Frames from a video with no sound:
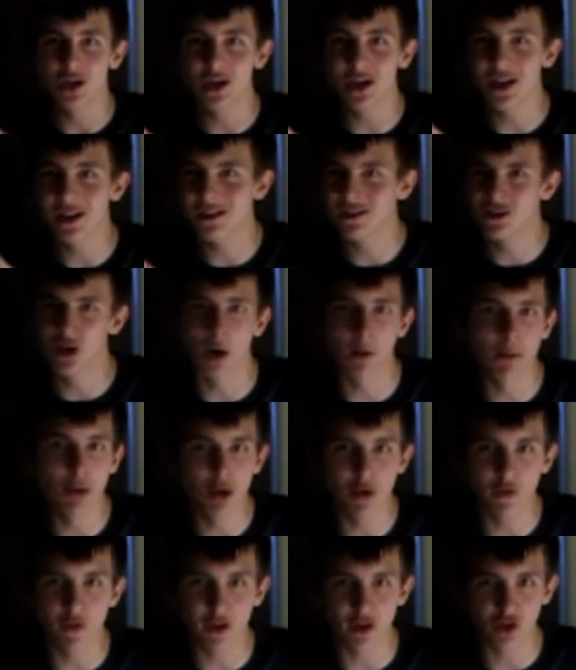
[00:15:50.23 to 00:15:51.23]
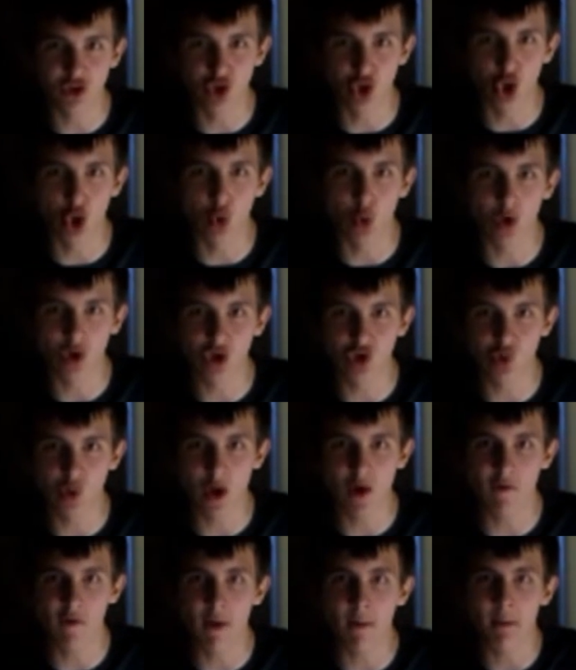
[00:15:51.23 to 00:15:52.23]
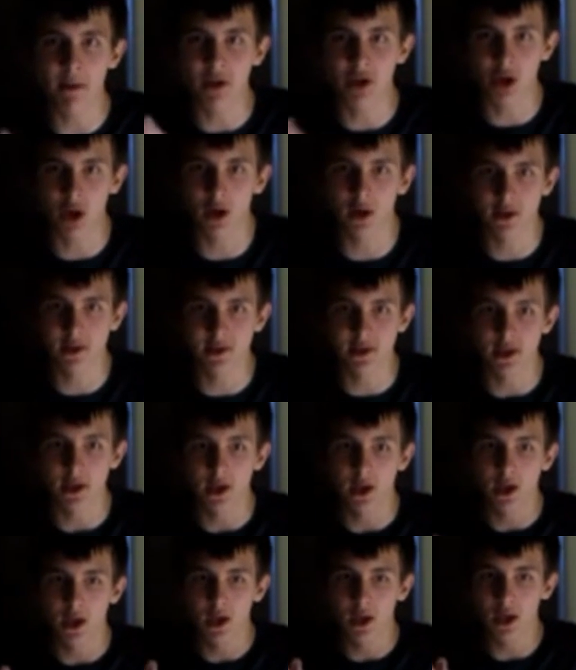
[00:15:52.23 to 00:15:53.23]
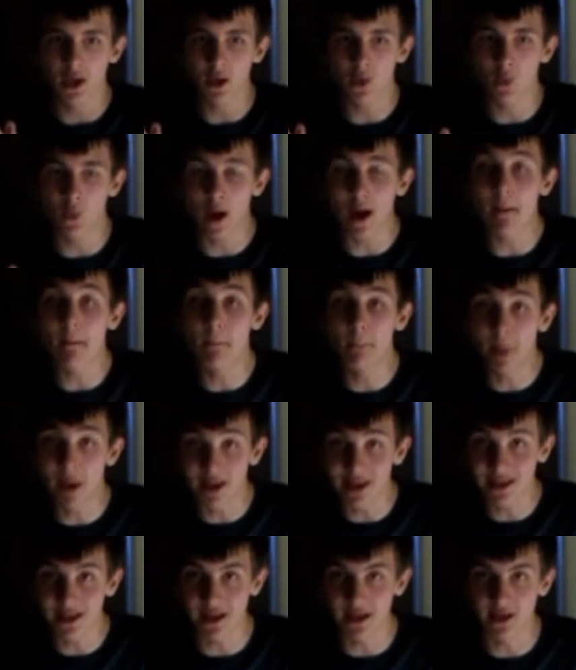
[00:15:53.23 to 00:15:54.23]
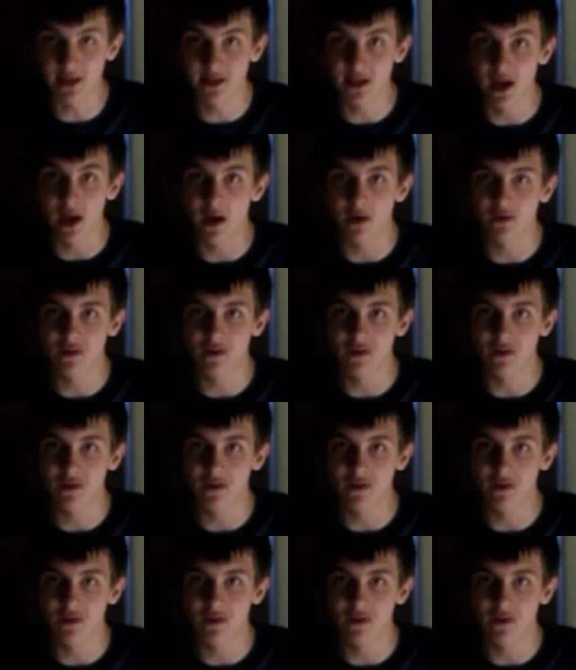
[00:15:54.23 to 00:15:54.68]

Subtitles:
it's not moving at all whatsoever, because where Bill is,